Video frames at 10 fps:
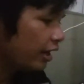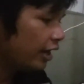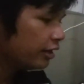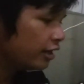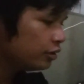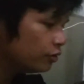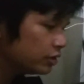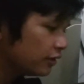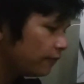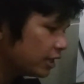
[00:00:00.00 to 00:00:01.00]
And then use
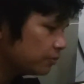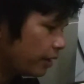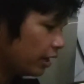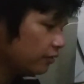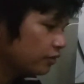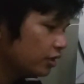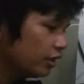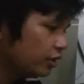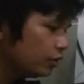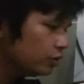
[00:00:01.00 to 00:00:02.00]
the flashback.
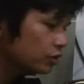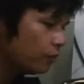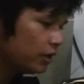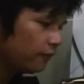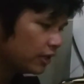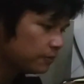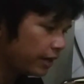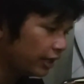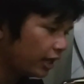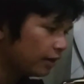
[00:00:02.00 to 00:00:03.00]
Use so many
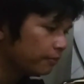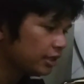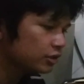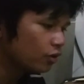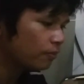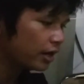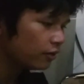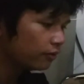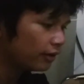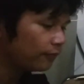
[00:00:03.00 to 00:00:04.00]
flashback and make your
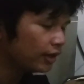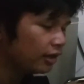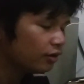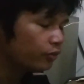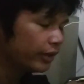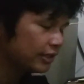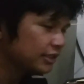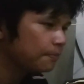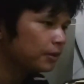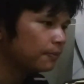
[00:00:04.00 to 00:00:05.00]
biography with a
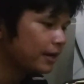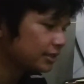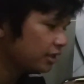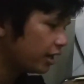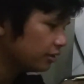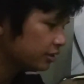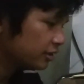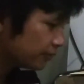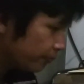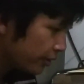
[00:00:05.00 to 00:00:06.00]
simple past tense.
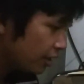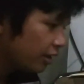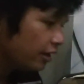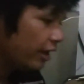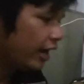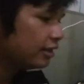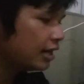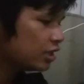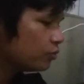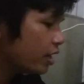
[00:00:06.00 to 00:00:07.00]
And the
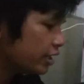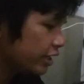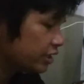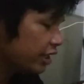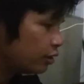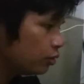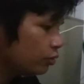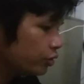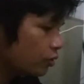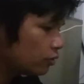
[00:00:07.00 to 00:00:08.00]
last one is
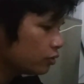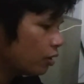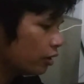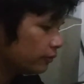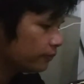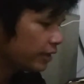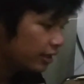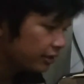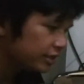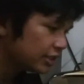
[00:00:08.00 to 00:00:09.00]
include your thought.
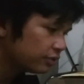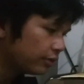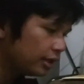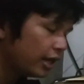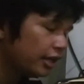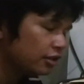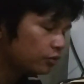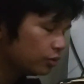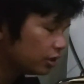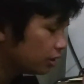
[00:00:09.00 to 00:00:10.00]
This is related
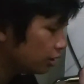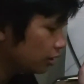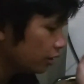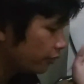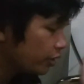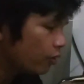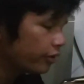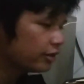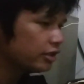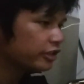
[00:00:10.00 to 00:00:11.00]
to the
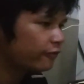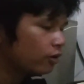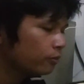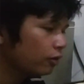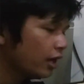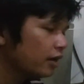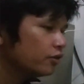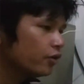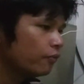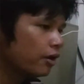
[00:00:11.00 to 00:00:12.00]
reorientation formula
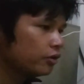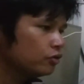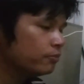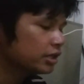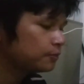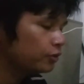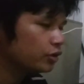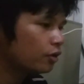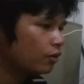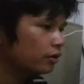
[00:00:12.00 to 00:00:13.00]
where you must put
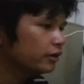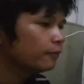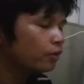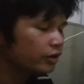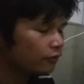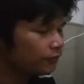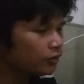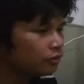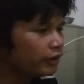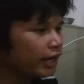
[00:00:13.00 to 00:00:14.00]
your point of
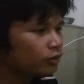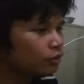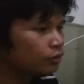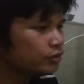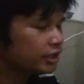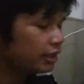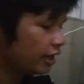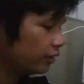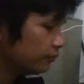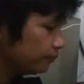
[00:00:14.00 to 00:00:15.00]
view and conclusion. Yeah.